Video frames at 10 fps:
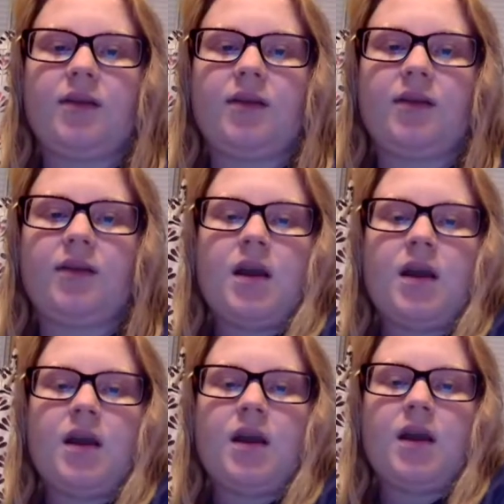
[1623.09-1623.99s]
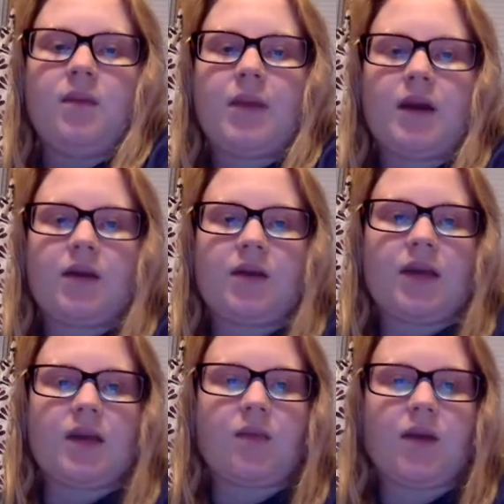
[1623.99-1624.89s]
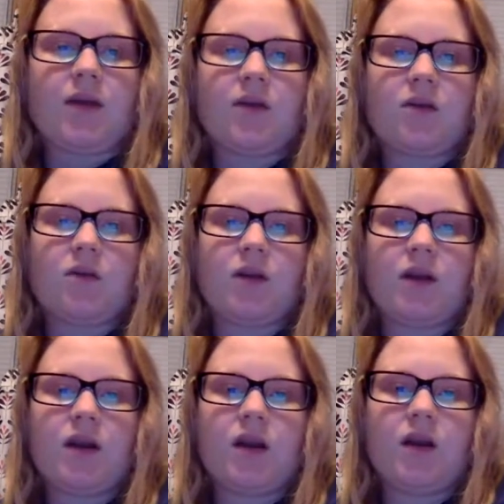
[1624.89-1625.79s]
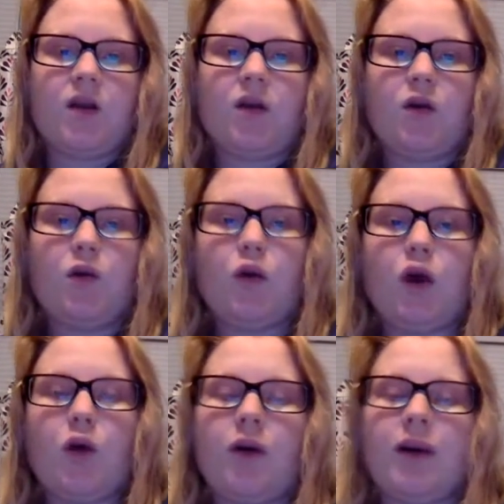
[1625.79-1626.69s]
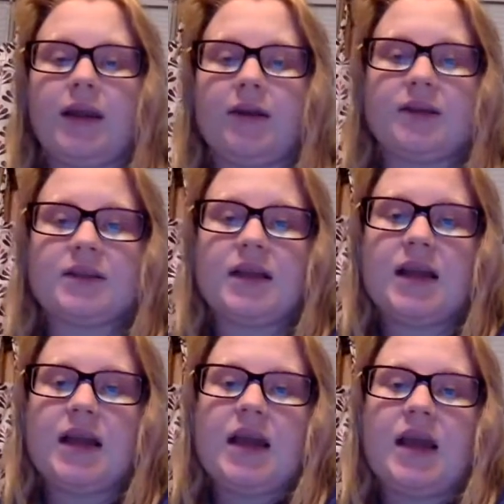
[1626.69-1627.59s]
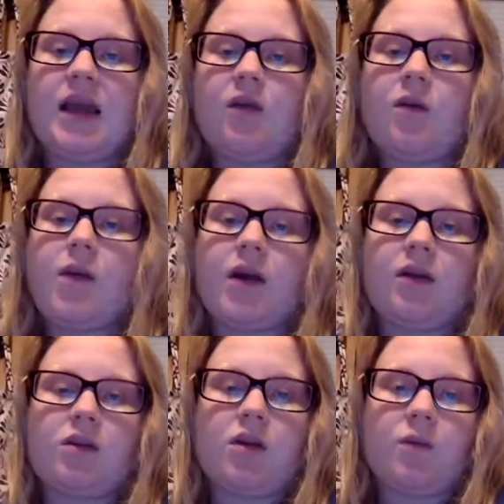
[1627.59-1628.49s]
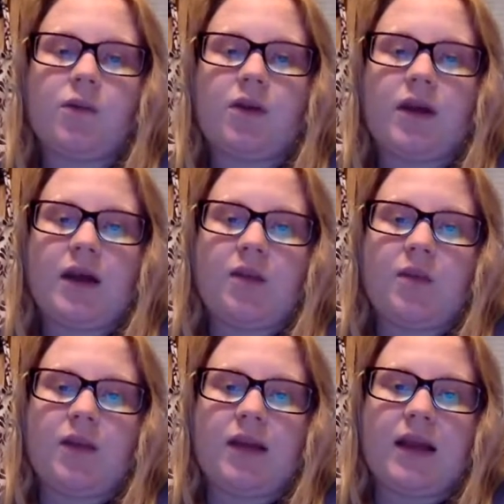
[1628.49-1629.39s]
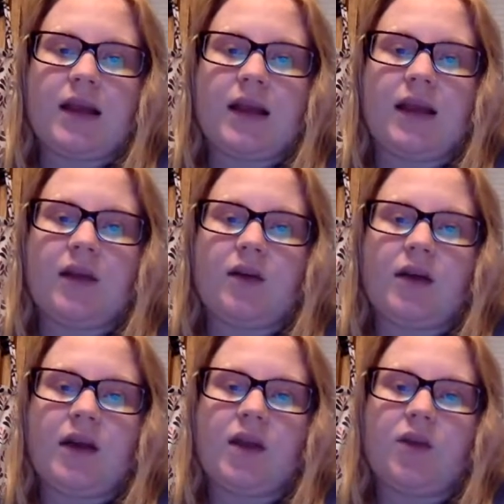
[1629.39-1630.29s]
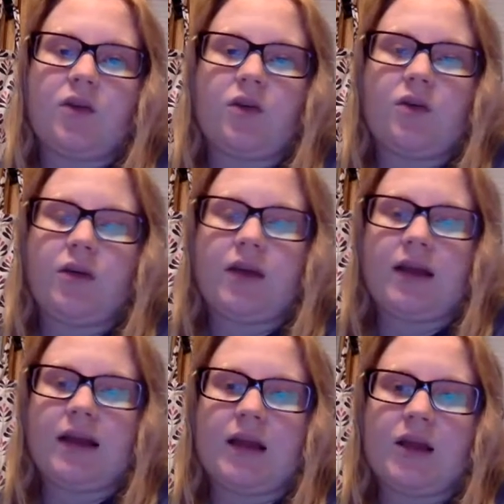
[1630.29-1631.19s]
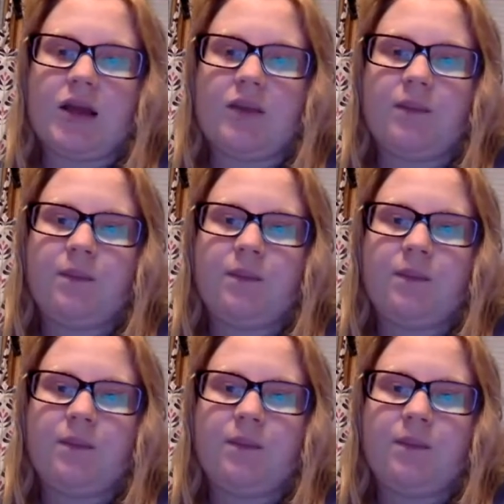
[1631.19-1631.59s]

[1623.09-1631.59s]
The paragraph says mothers who know our leaders, in equal partnership with their husbands, they lead a great internal organization.